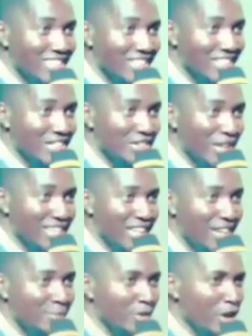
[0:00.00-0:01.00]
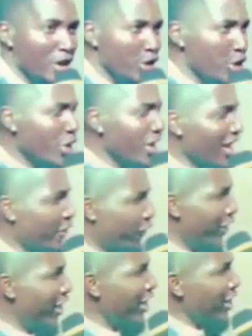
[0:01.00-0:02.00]
You understand? You know that
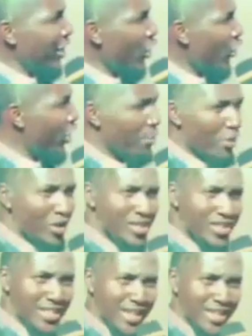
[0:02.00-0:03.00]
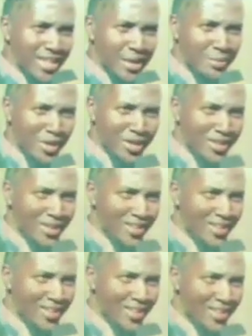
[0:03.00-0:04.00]
feeling of the morning sun in the morning?
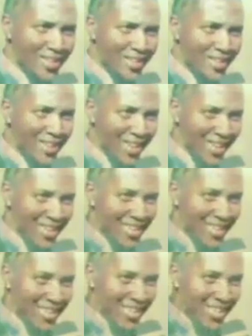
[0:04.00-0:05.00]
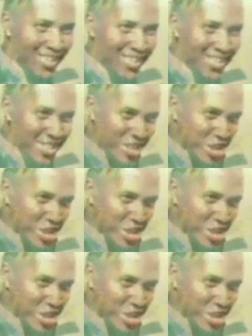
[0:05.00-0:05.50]
Eh? It is